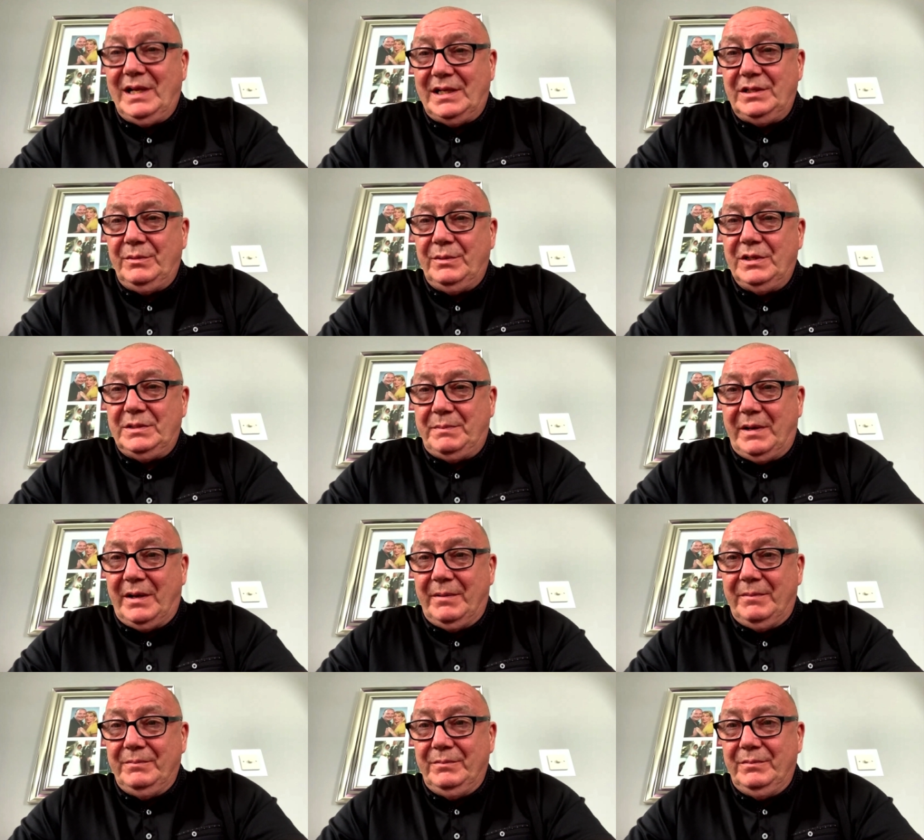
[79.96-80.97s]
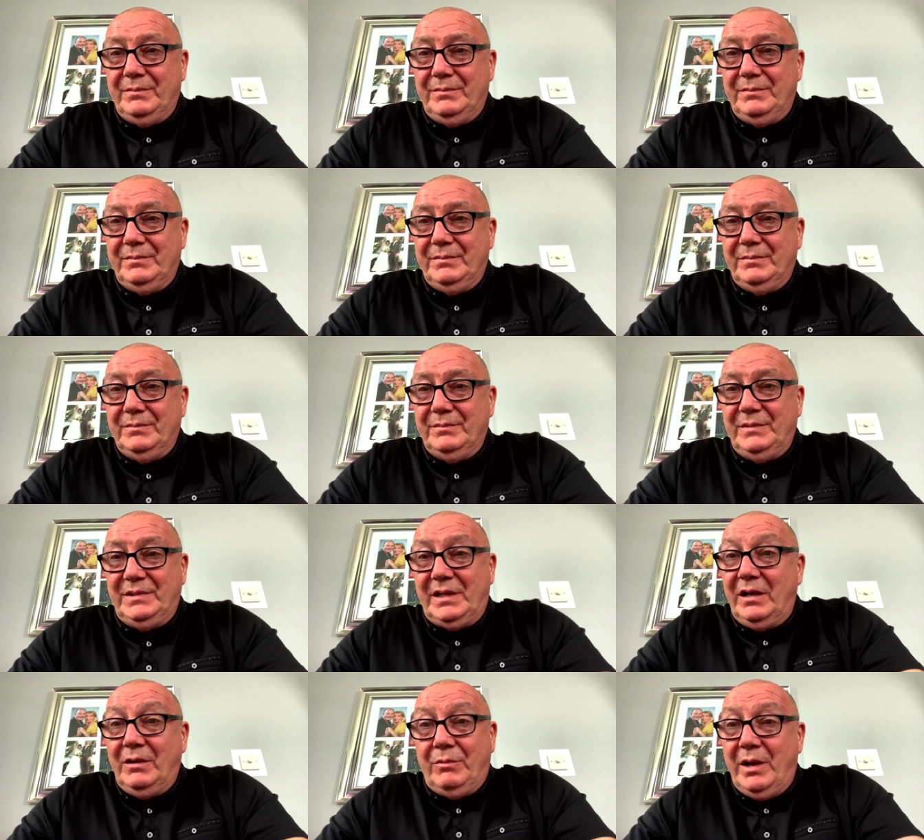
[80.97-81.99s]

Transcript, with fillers: that's the worst part. We don't know